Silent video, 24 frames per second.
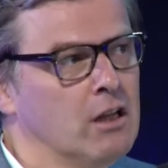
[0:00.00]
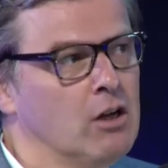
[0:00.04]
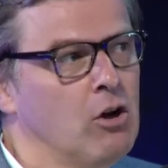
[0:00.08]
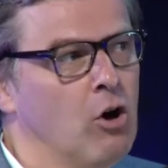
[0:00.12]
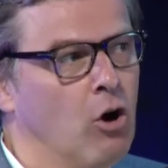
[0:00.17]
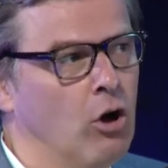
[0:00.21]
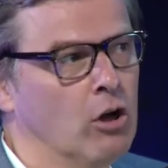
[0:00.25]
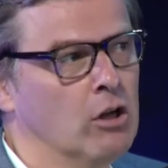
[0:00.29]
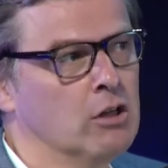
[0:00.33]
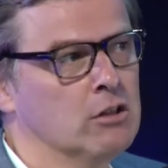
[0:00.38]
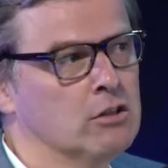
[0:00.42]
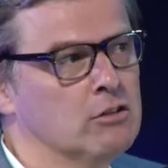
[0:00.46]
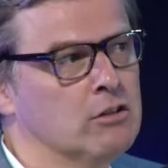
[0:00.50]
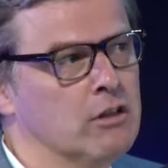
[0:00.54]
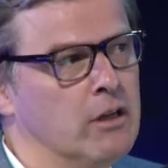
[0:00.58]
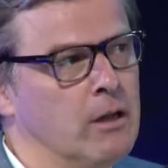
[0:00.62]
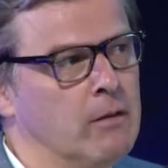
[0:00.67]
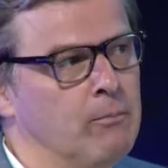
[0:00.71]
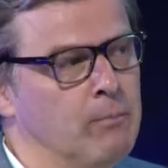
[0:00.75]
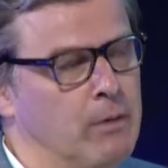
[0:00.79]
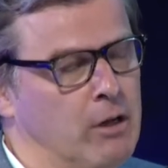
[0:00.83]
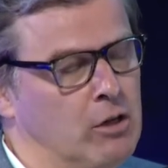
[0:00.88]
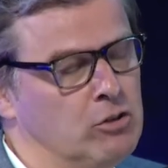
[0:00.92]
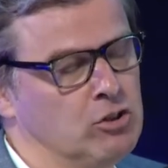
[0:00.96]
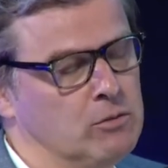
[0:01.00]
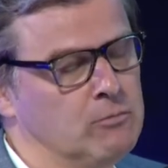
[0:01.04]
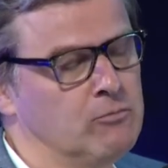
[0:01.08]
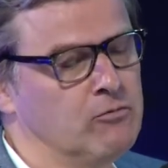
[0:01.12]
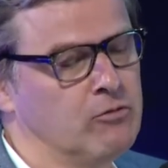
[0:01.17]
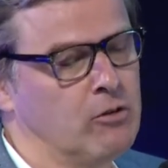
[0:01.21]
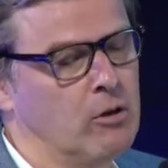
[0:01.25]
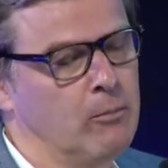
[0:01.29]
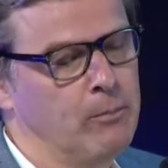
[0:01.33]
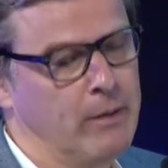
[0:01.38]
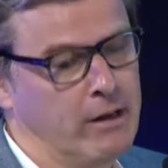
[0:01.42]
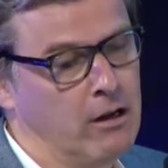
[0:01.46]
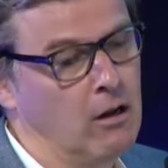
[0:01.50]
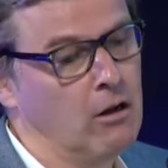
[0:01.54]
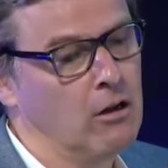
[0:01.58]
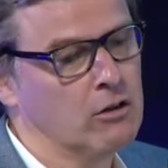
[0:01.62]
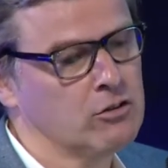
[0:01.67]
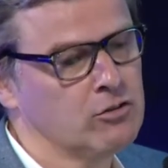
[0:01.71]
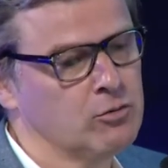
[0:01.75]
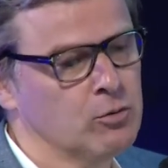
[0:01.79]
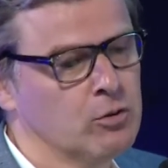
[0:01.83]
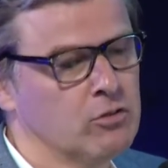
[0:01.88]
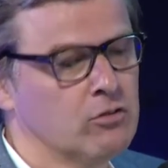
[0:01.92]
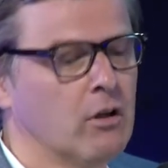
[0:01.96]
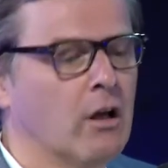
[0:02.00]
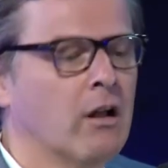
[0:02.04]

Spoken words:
think Holland and Belgium, for Benelux was,